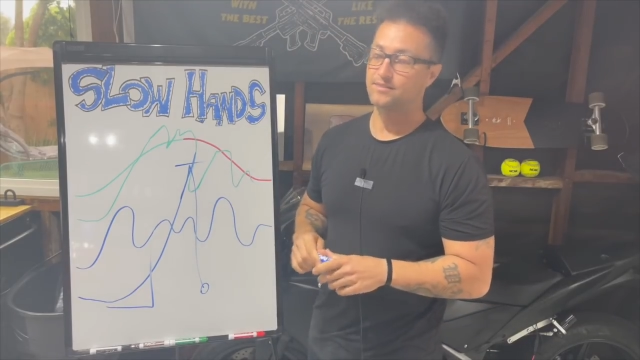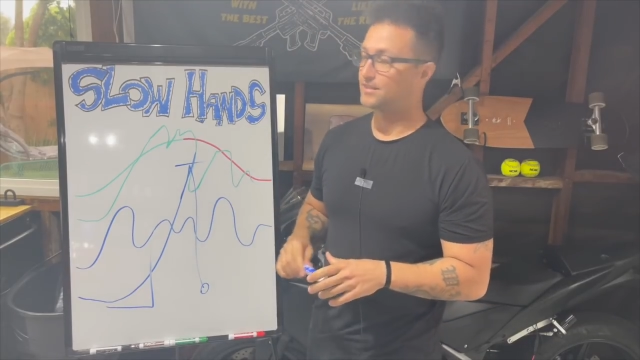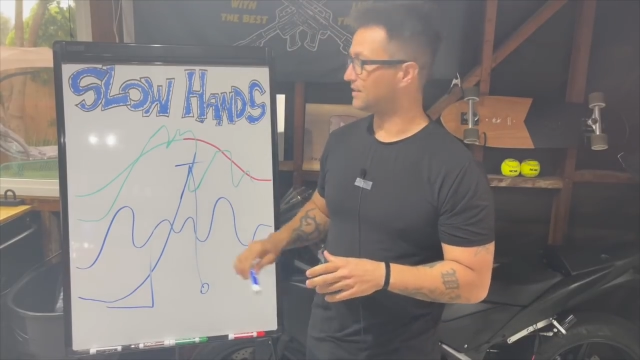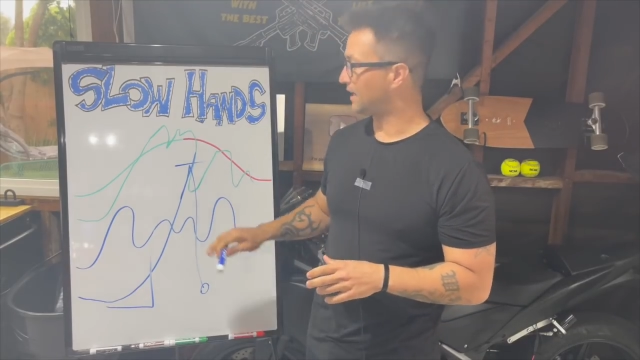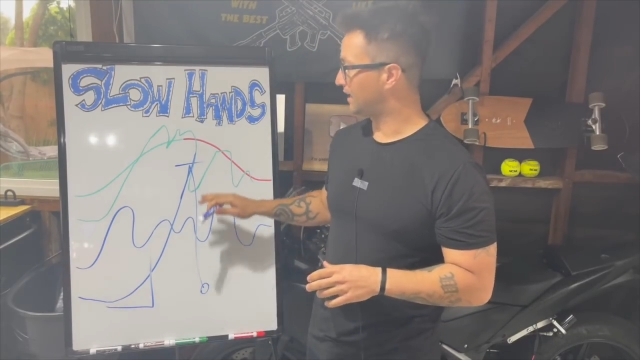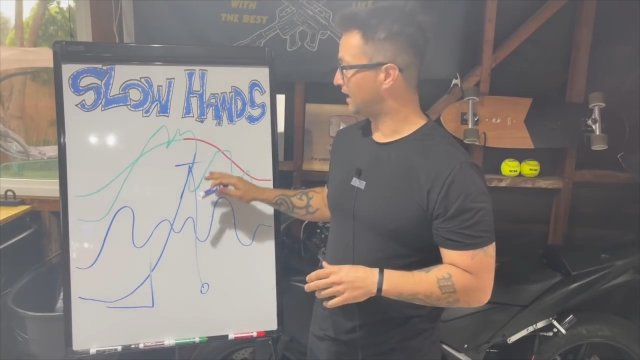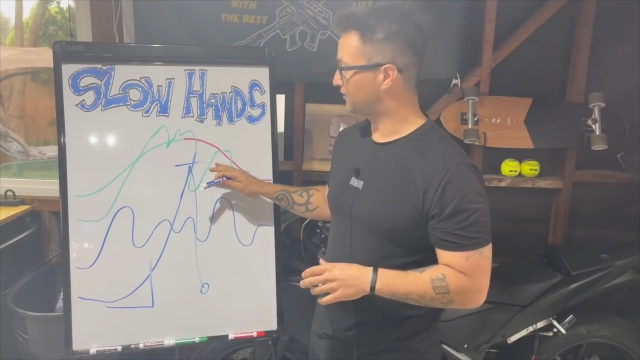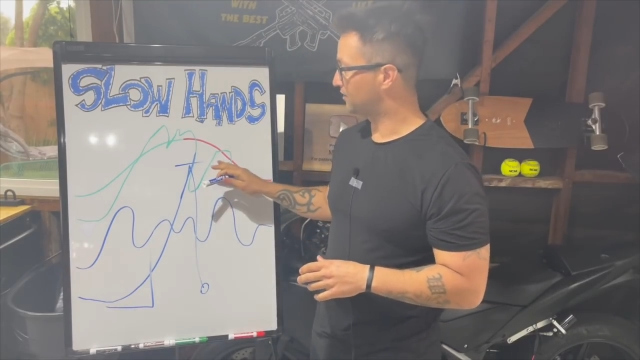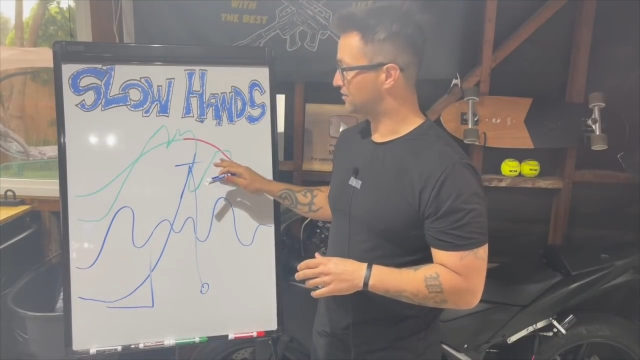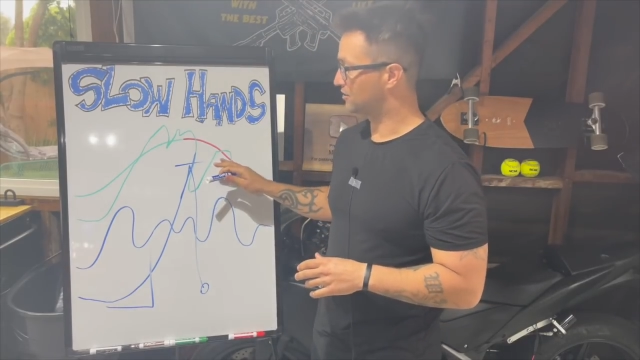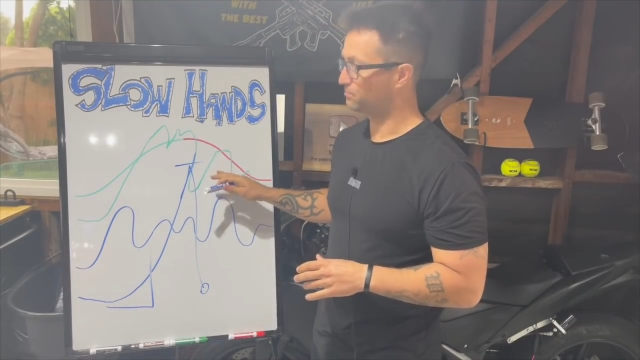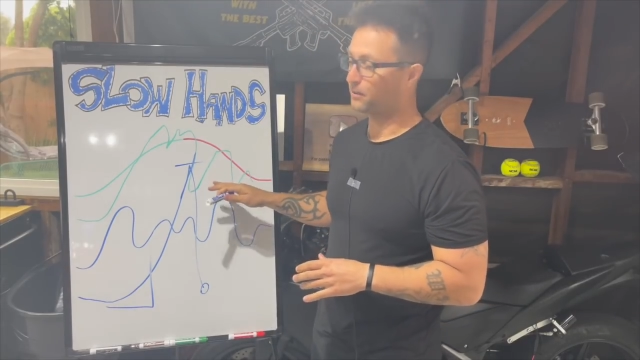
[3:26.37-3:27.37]
to not have the
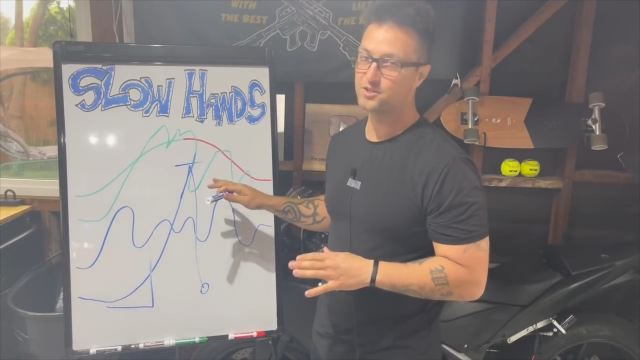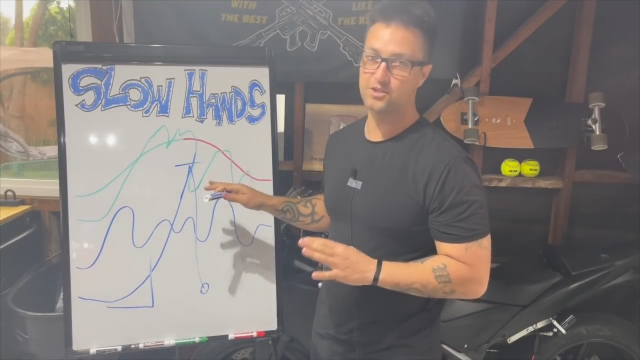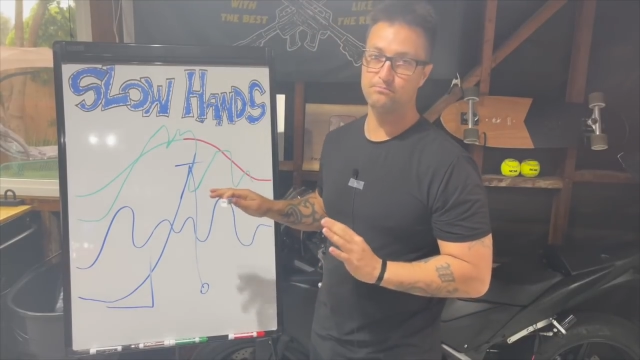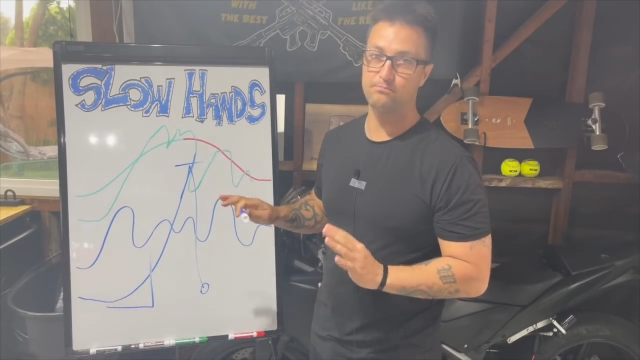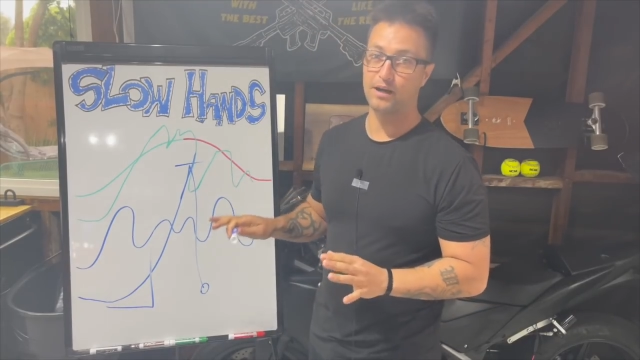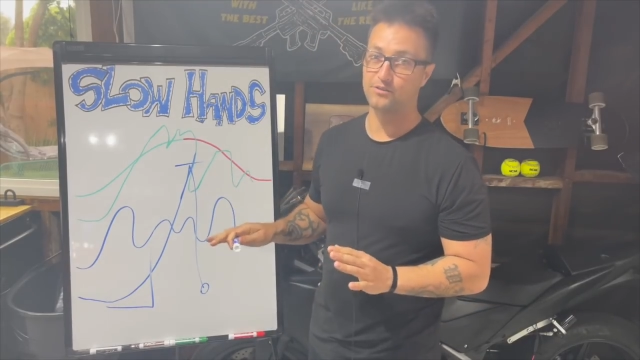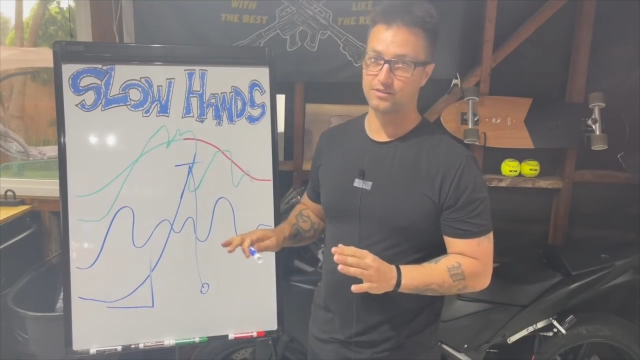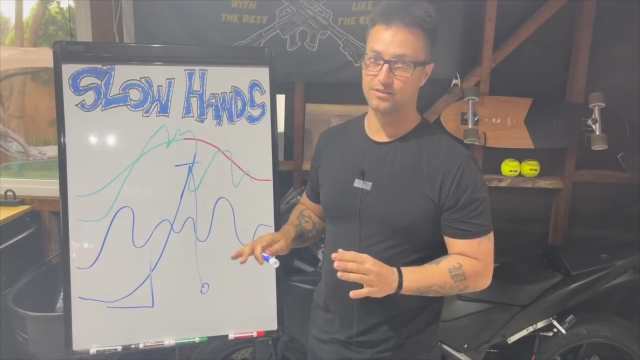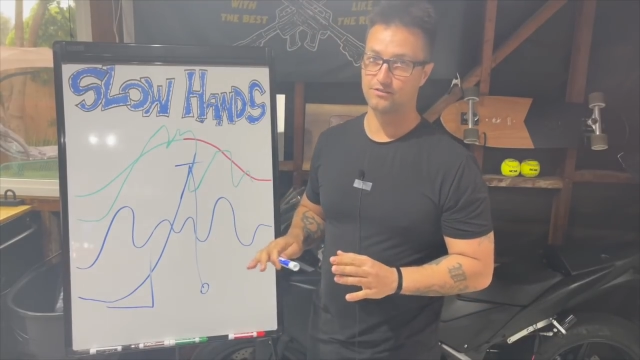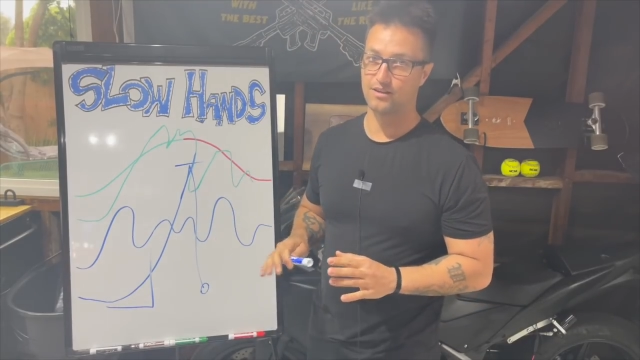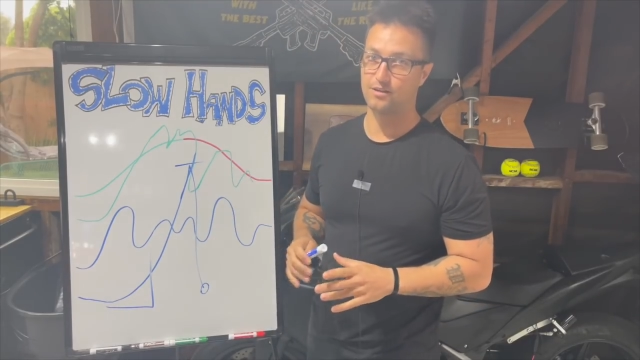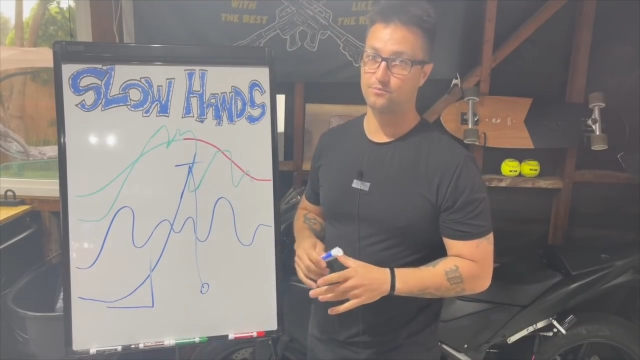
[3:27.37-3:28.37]
suspension bouncing
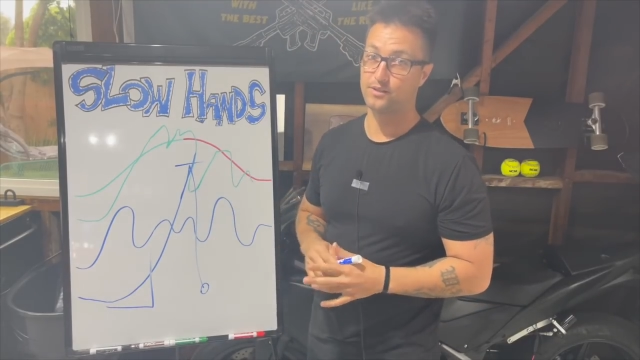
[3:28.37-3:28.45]
around,